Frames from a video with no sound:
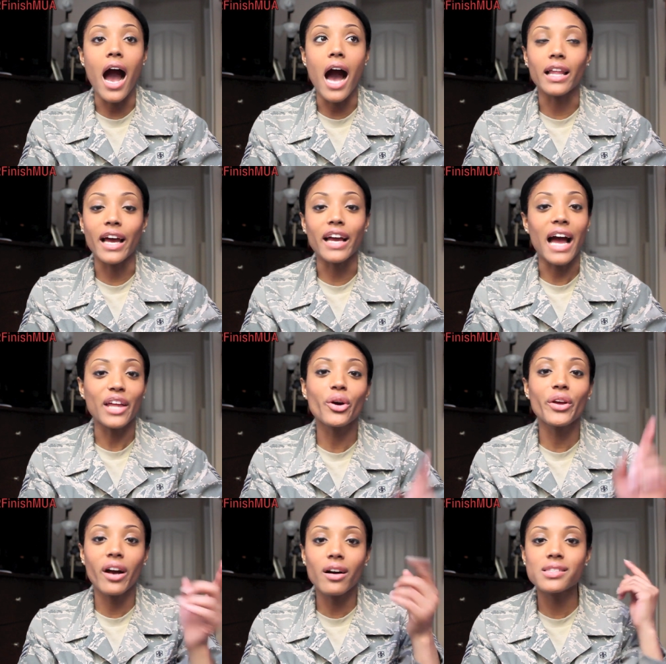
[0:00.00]
Like, I know
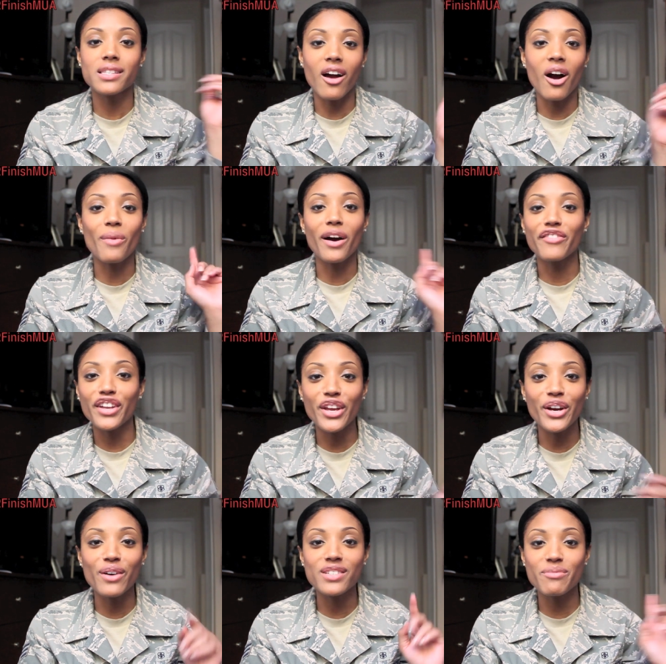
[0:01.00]
y'all see all my
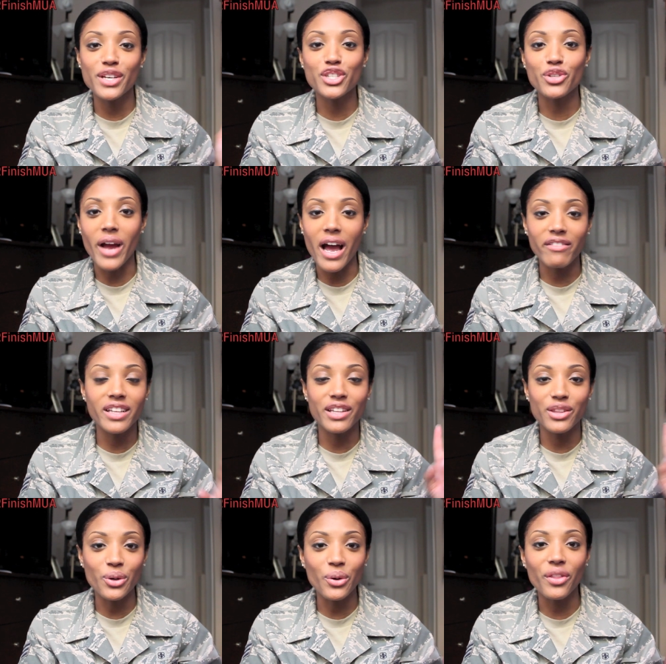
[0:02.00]
videos of me
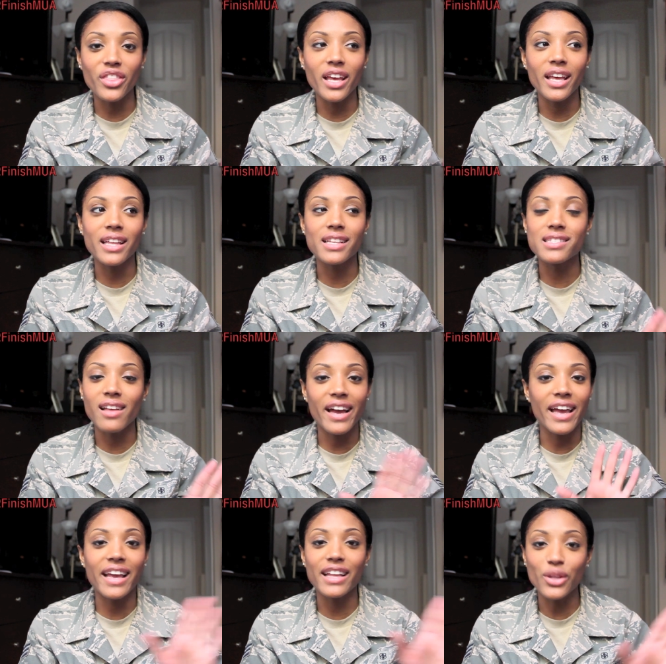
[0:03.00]
traveling, doing things.
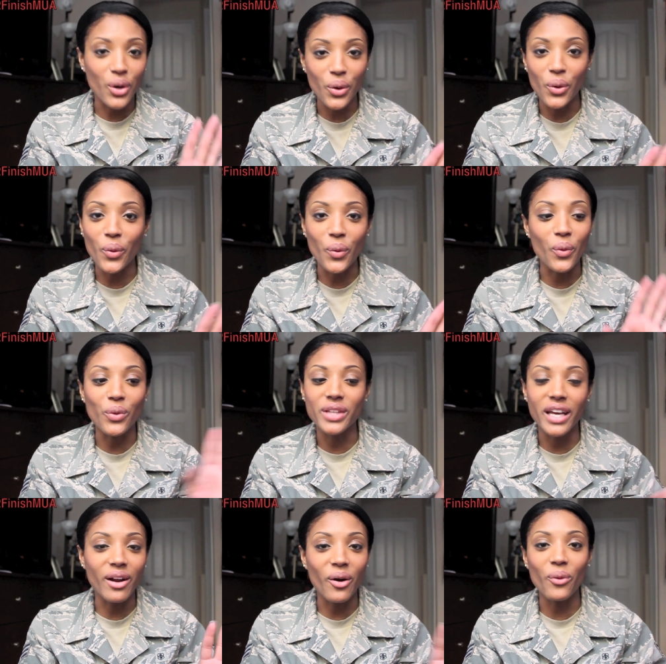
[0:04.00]
Like, no,
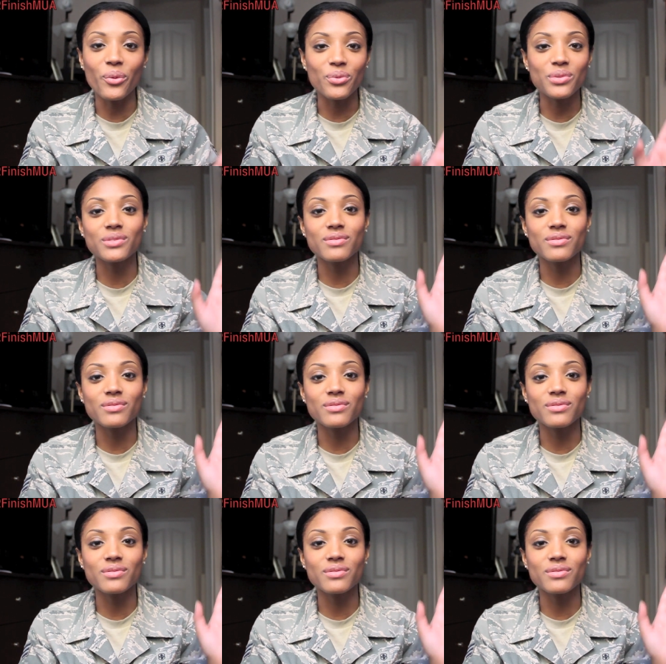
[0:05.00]
they don't.